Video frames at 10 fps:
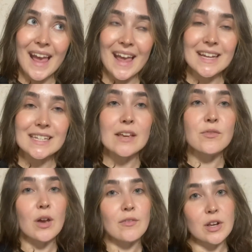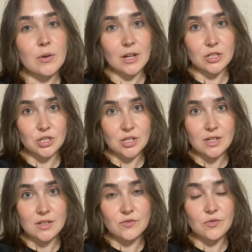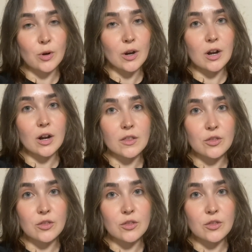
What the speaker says: And if you have any questions for